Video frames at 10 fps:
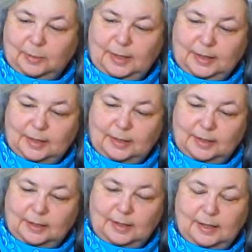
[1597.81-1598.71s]
with it,
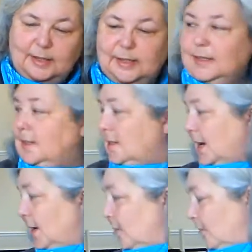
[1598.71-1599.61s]
is this
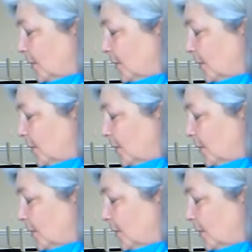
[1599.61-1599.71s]
entire